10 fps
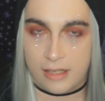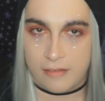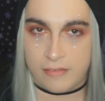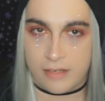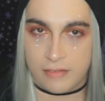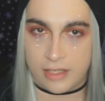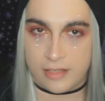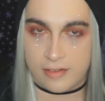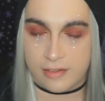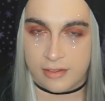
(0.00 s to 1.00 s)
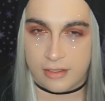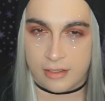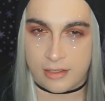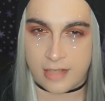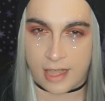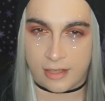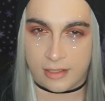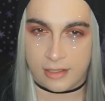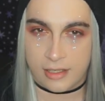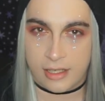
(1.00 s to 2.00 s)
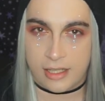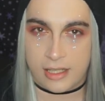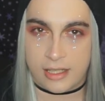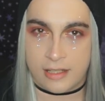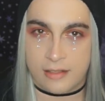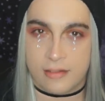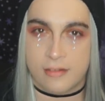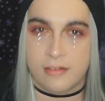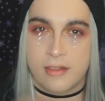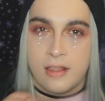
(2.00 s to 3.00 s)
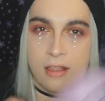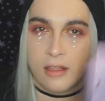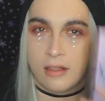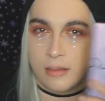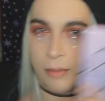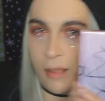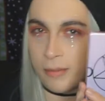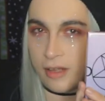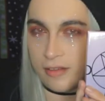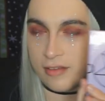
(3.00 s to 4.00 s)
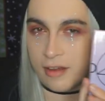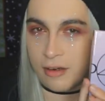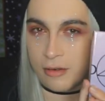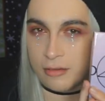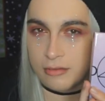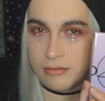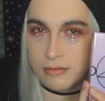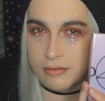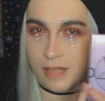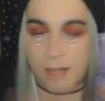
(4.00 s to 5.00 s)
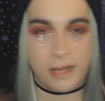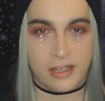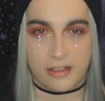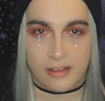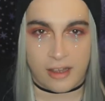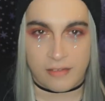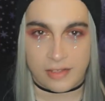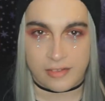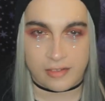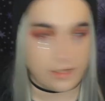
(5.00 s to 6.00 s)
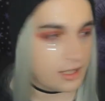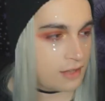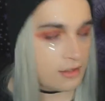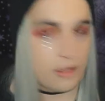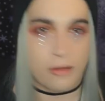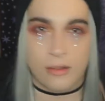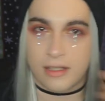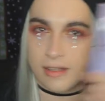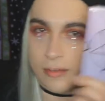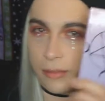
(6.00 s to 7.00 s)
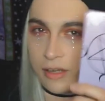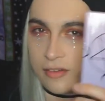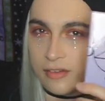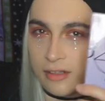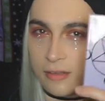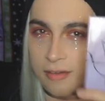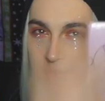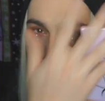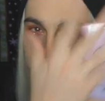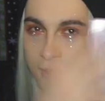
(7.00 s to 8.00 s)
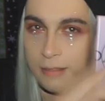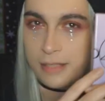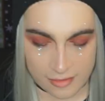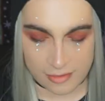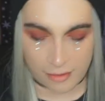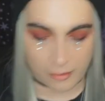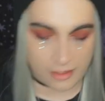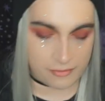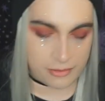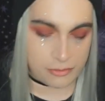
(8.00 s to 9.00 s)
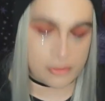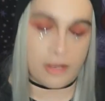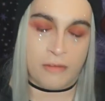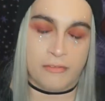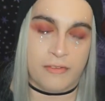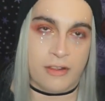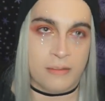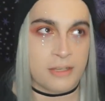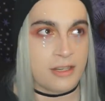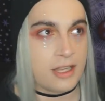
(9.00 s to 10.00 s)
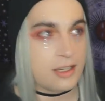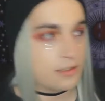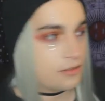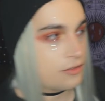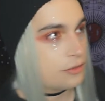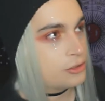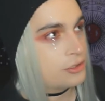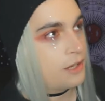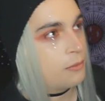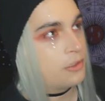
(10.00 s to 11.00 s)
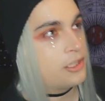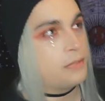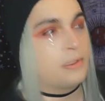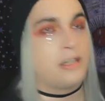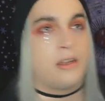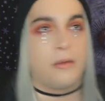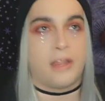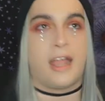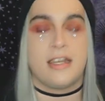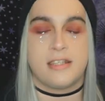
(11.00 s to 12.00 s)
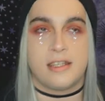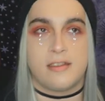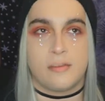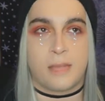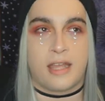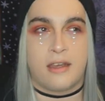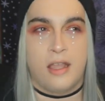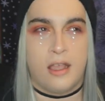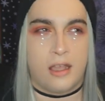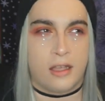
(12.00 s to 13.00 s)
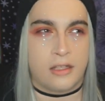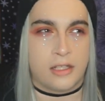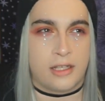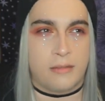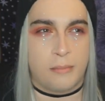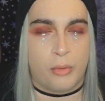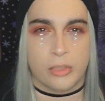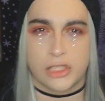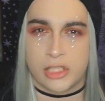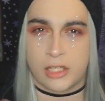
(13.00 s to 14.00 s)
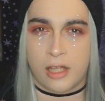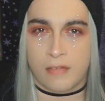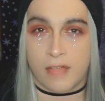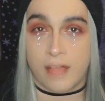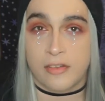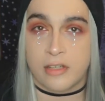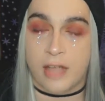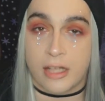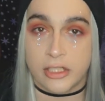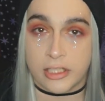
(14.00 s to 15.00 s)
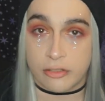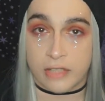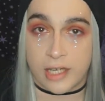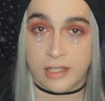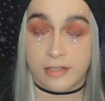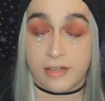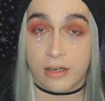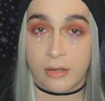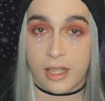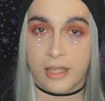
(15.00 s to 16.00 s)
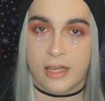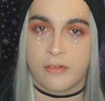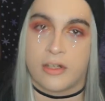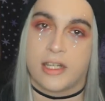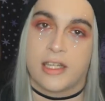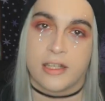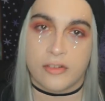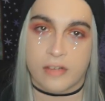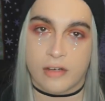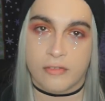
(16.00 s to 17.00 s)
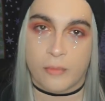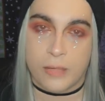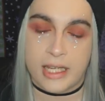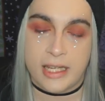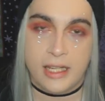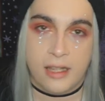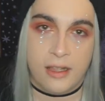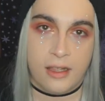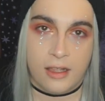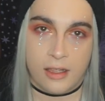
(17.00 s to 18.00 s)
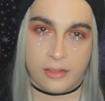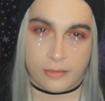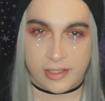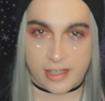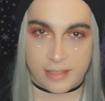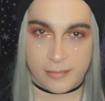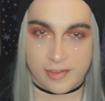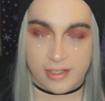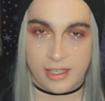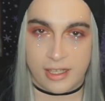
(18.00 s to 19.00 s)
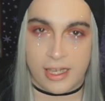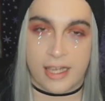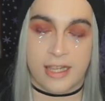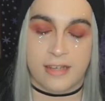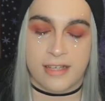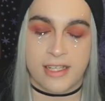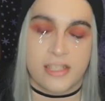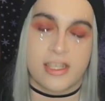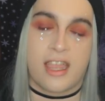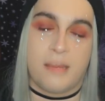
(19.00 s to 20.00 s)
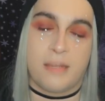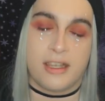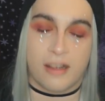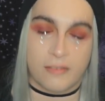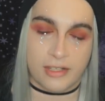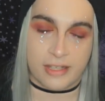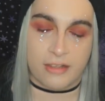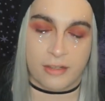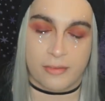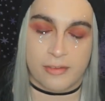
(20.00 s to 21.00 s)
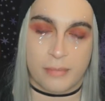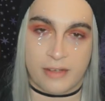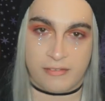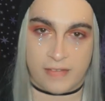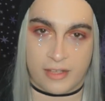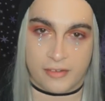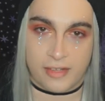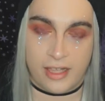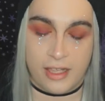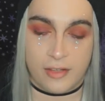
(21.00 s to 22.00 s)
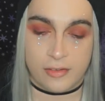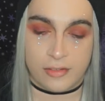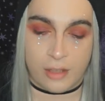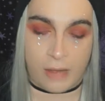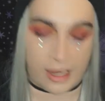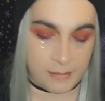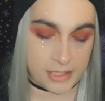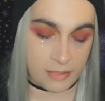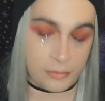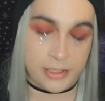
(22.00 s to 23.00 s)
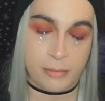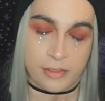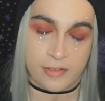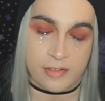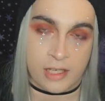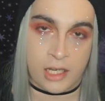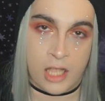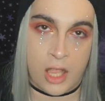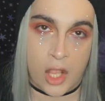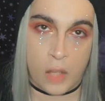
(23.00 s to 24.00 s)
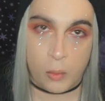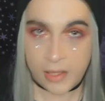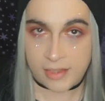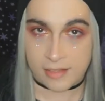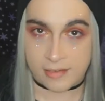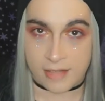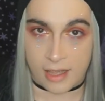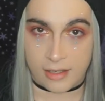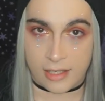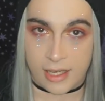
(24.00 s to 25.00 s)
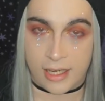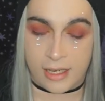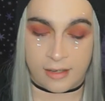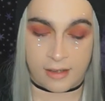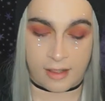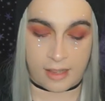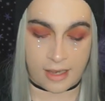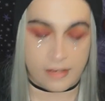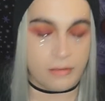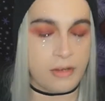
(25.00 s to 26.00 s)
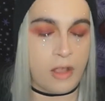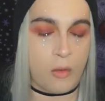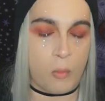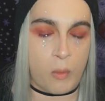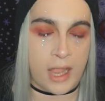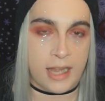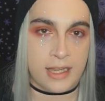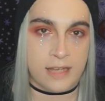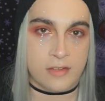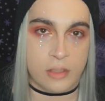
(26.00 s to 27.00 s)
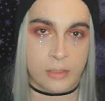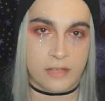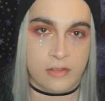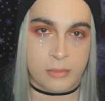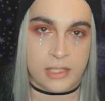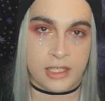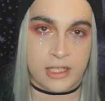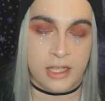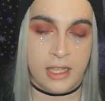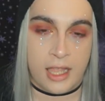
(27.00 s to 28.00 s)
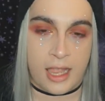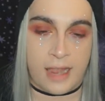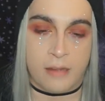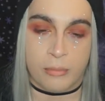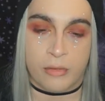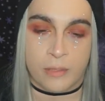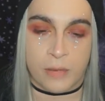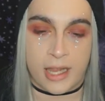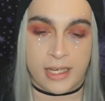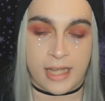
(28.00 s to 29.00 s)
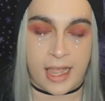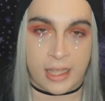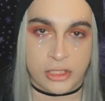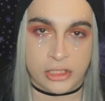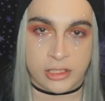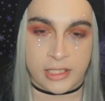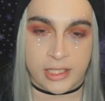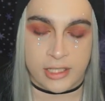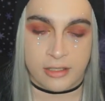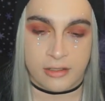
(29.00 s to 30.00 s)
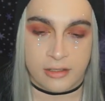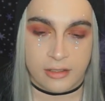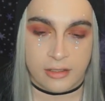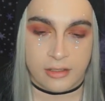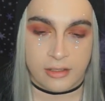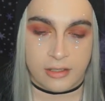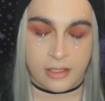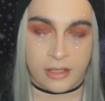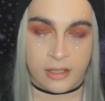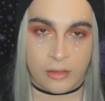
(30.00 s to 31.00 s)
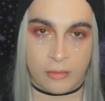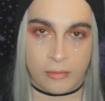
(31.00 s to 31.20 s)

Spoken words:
favorite deck is Popgoth Tarot. I made it, obviously. Hello, look at this box alone. This is very me. So if you don't follow me on any other social network, you would know that I did spend a good portion of last year actually creating a tarot deck and running a Kickstarter for it 3 times. And each time it got really close, but it failed. So I'm the only person with this deck, and I don't know when it's going to be at a point where I can actually, you know,